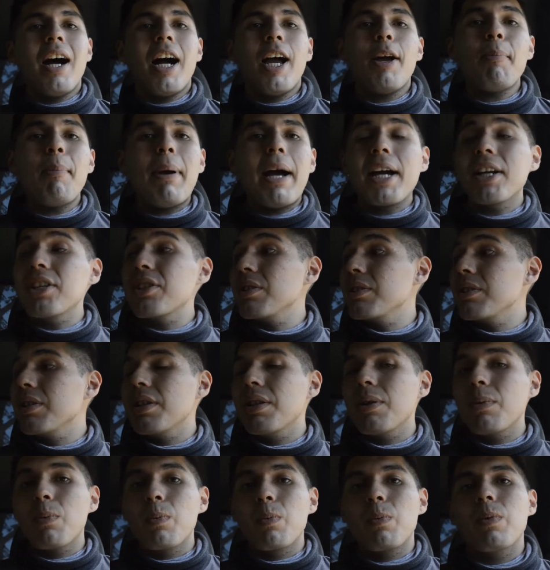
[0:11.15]
I'm
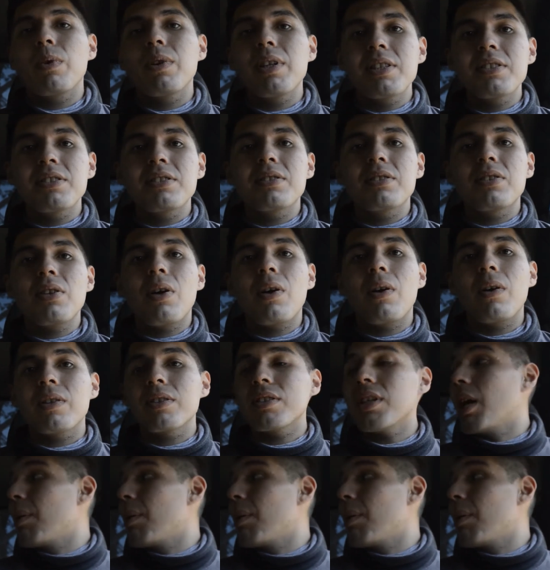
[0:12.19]
actually really stoked.